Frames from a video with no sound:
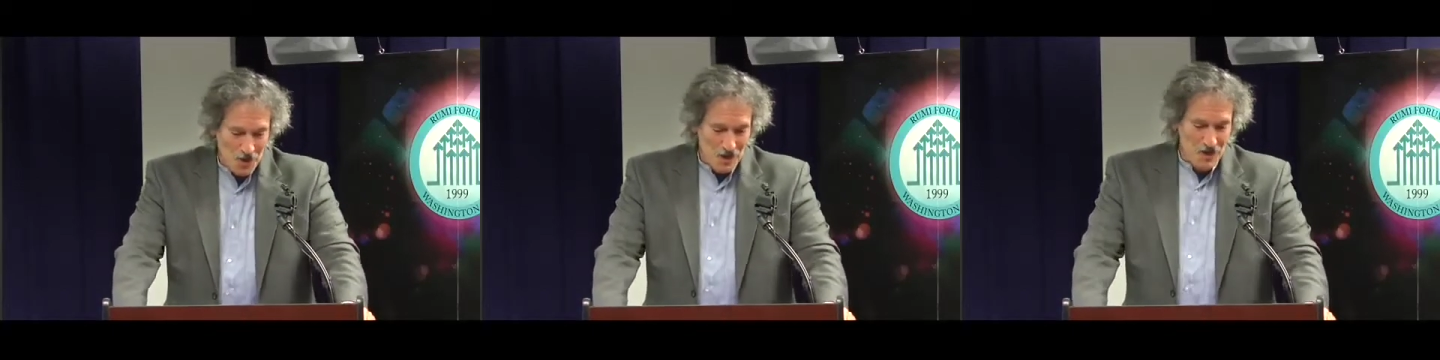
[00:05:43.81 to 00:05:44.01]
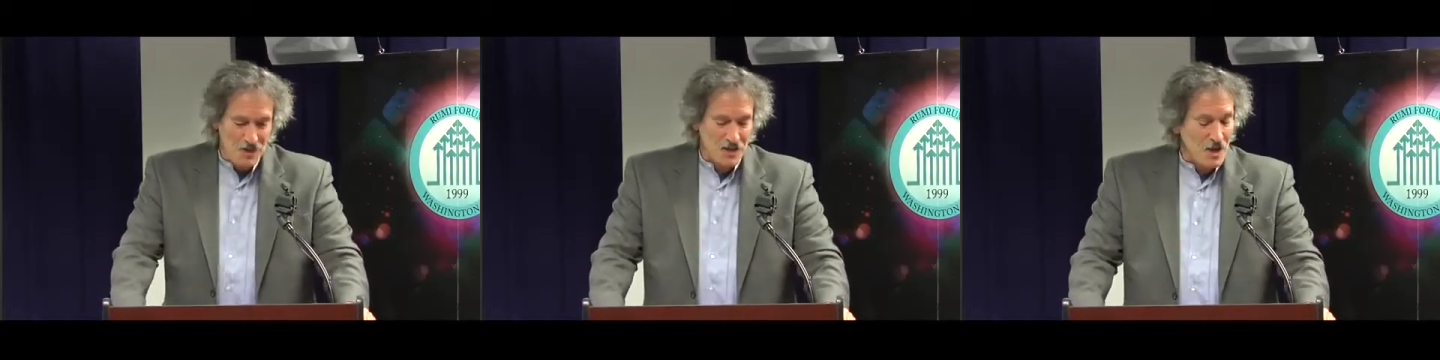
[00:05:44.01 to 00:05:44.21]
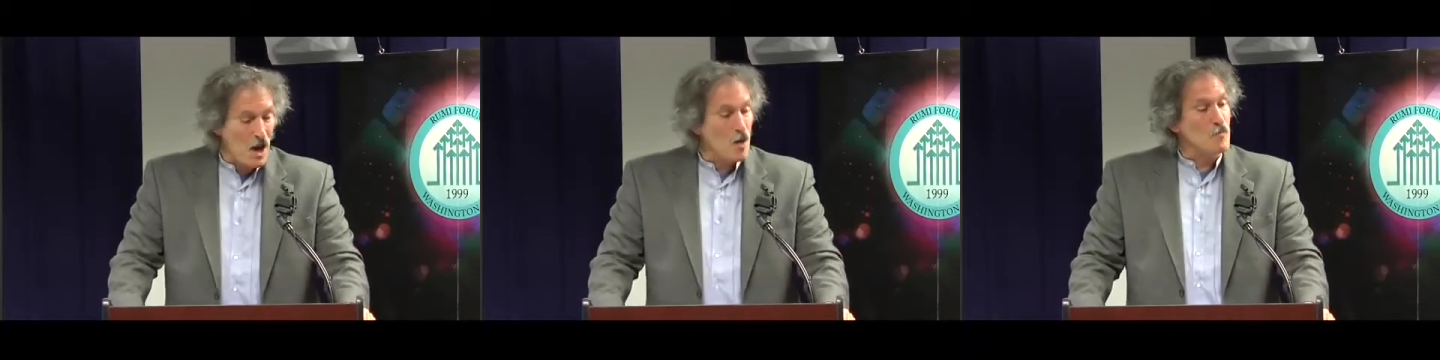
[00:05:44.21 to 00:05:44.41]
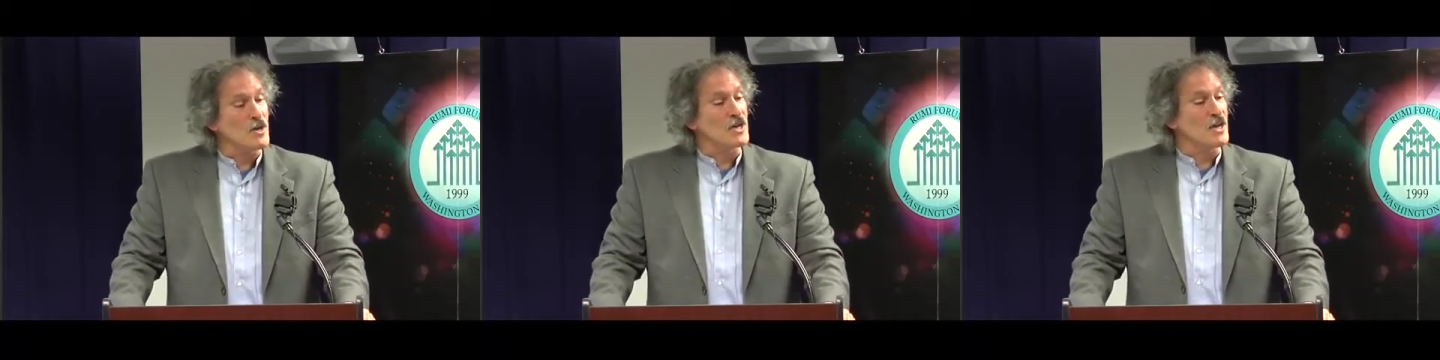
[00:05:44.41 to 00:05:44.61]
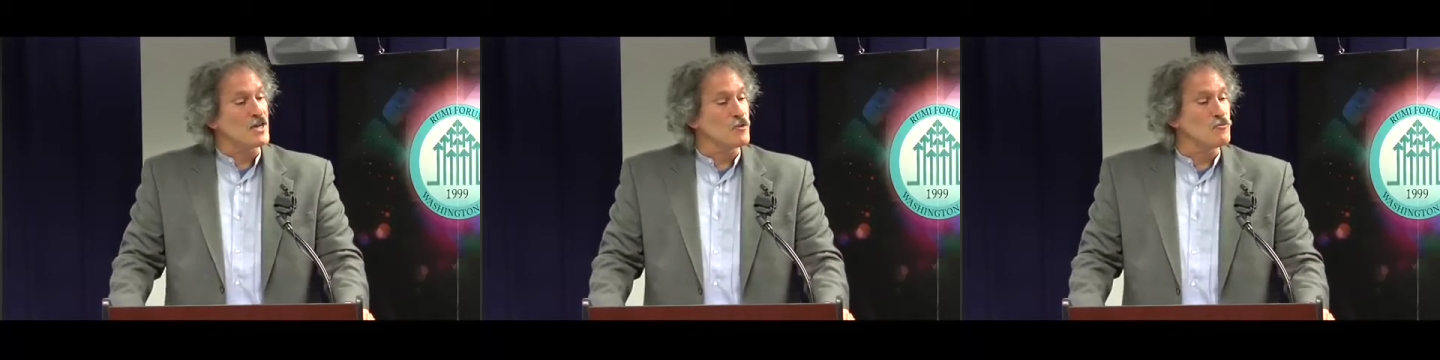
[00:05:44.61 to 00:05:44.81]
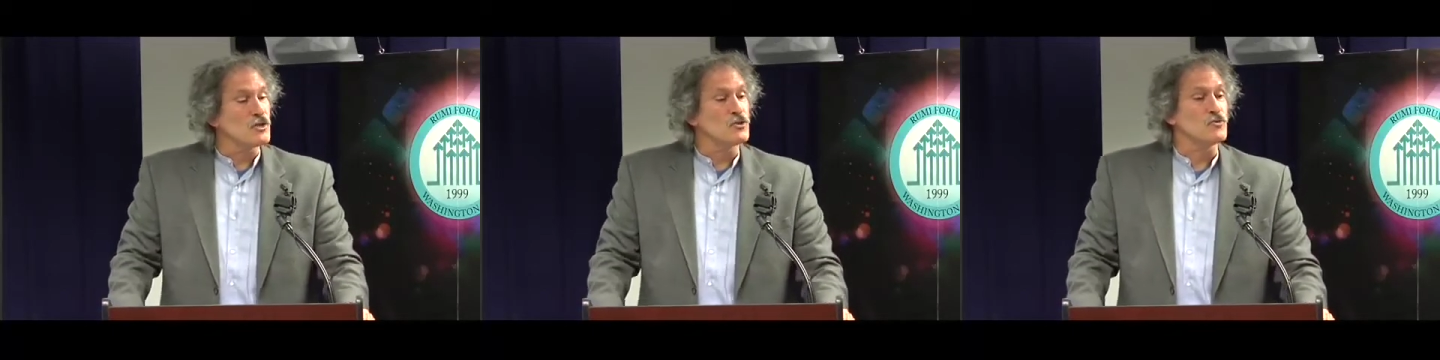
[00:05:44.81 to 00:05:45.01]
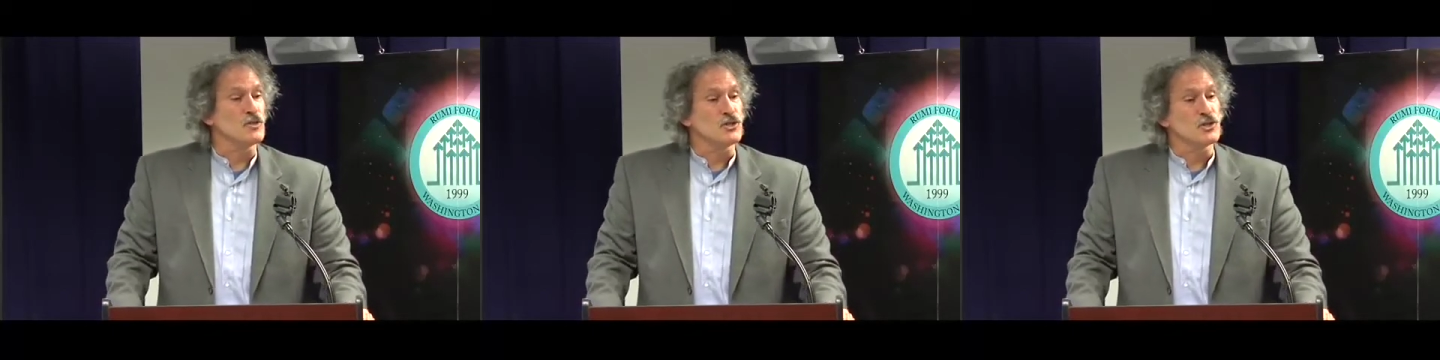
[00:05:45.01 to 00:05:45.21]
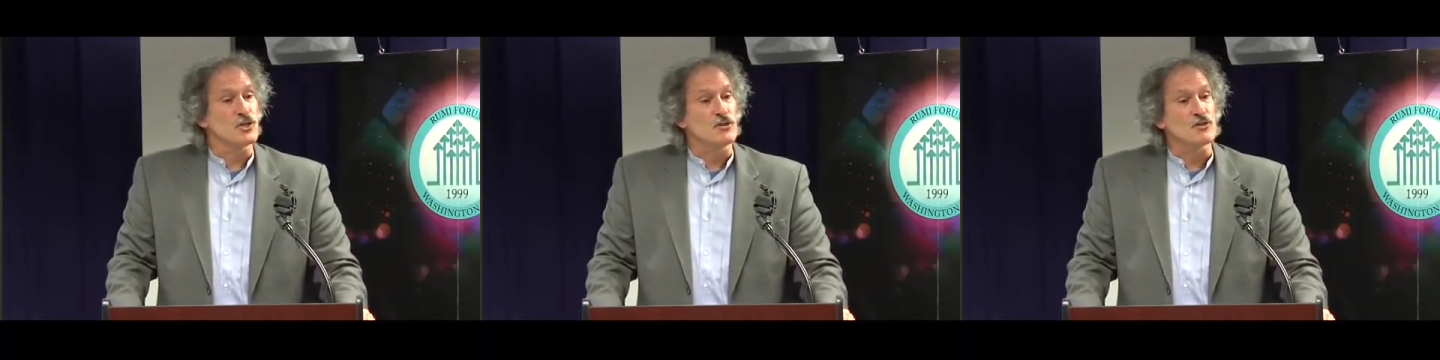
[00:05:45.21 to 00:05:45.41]
Ethiopic and
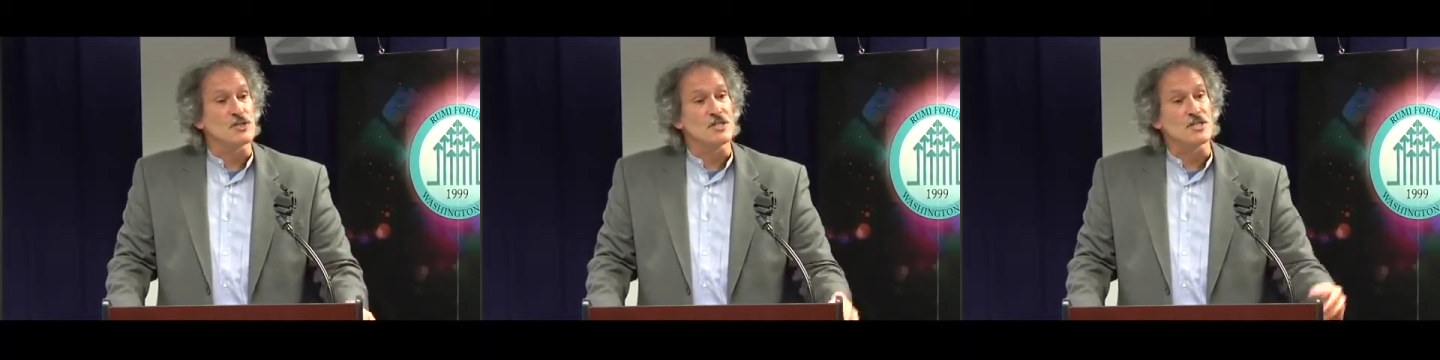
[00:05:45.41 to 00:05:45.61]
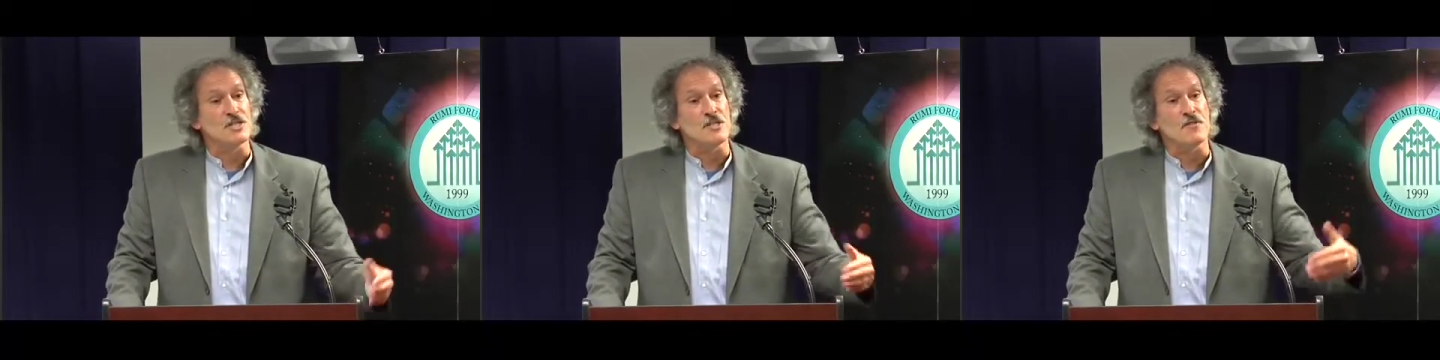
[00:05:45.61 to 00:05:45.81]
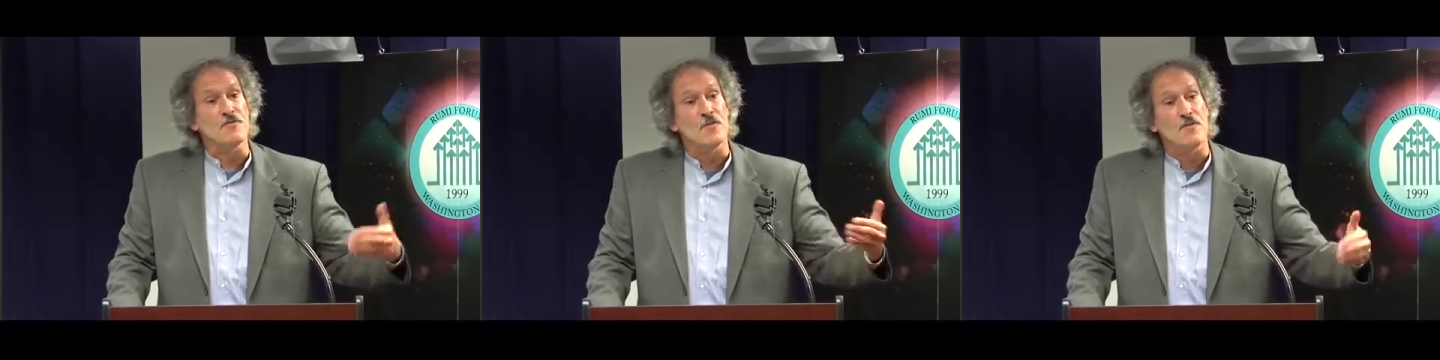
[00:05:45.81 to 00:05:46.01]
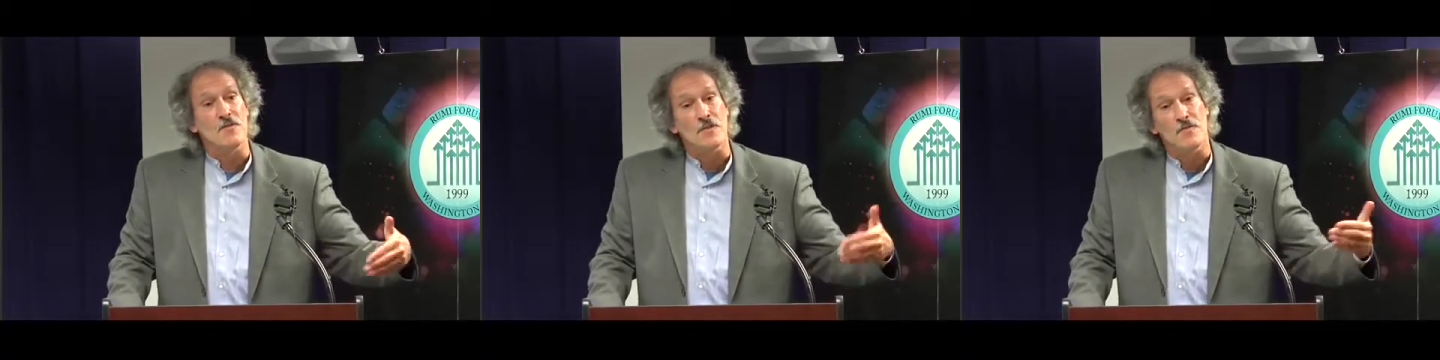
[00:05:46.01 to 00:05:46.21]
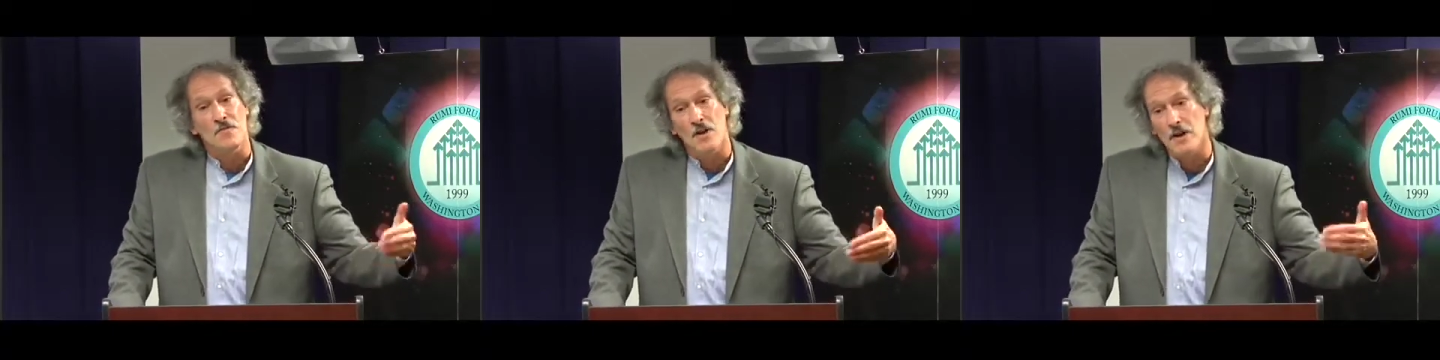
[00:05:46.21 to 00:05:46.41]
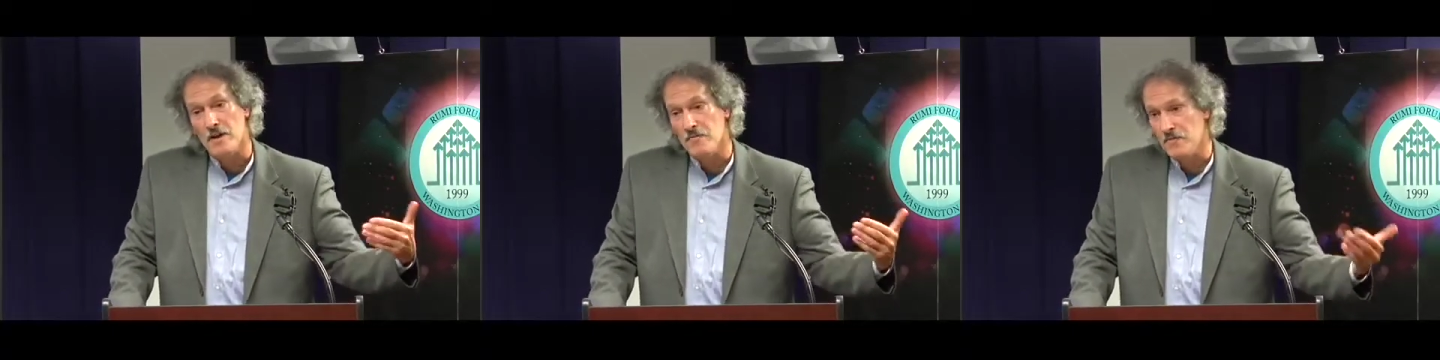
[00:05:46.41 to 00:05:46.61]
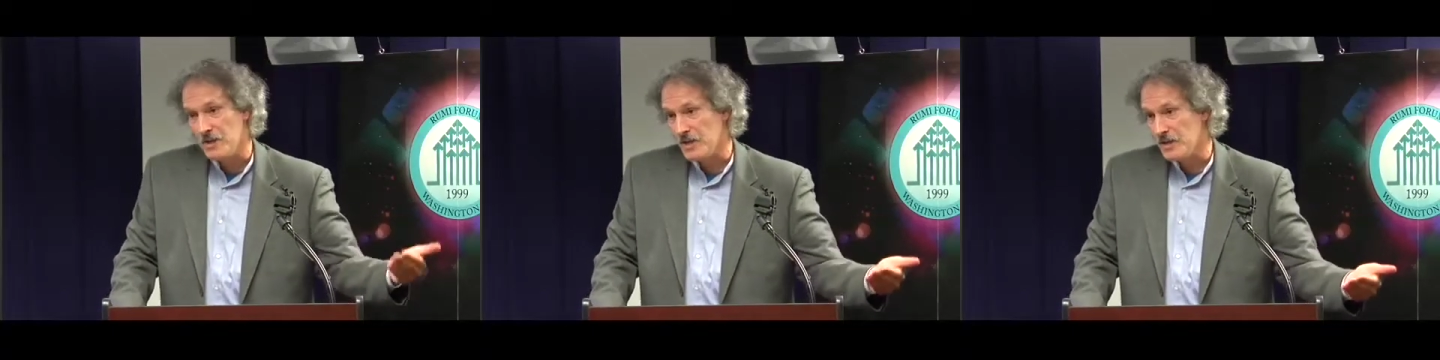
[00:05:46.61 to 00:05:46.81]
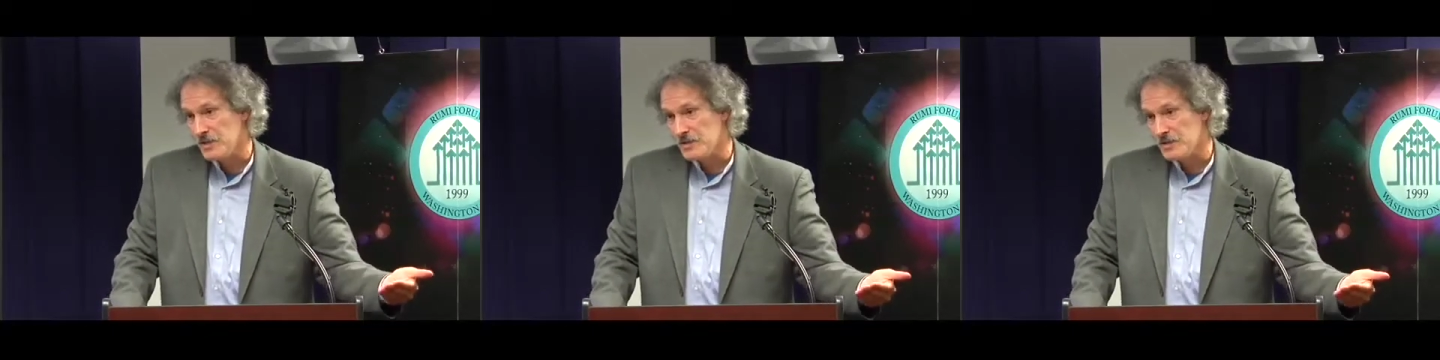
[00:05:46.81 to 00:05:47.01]
Eritrean churches, is it 55
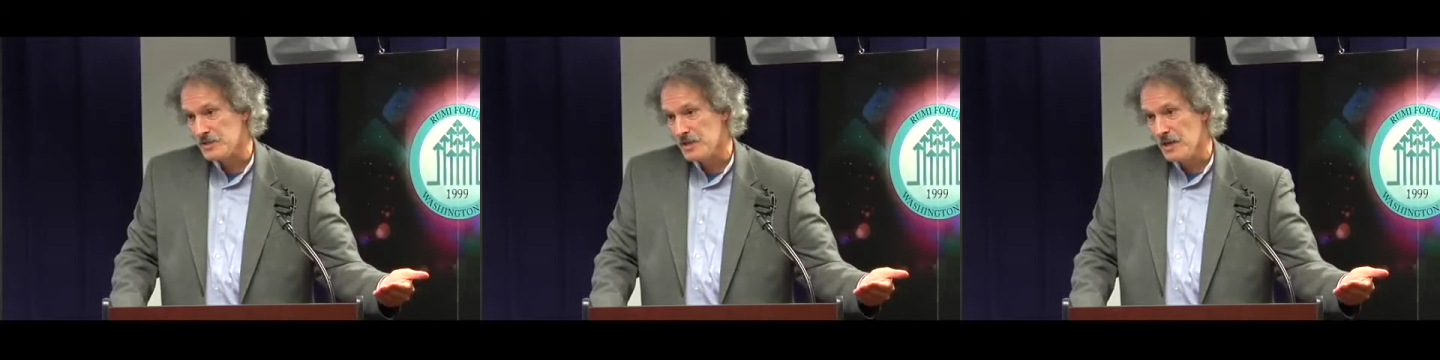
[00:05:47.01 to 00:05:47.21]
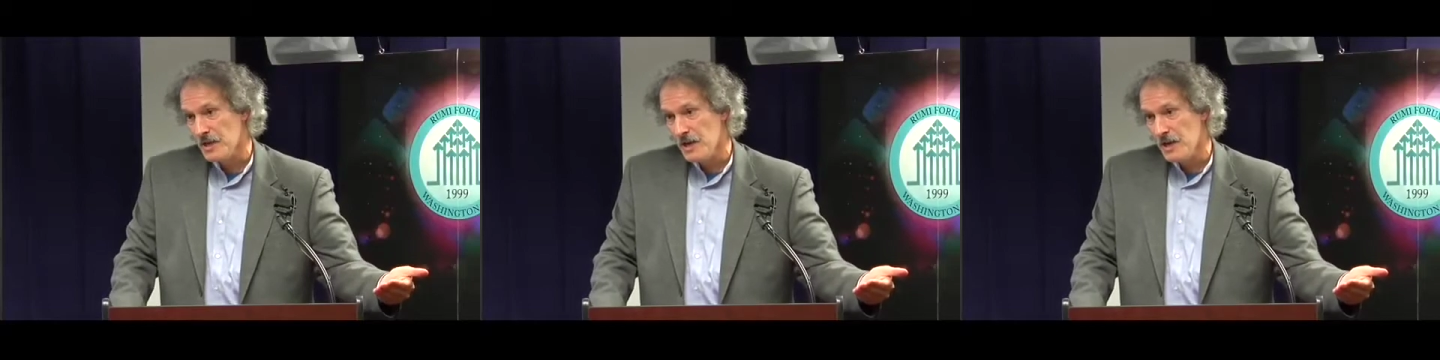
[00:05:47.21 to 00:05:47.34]
days?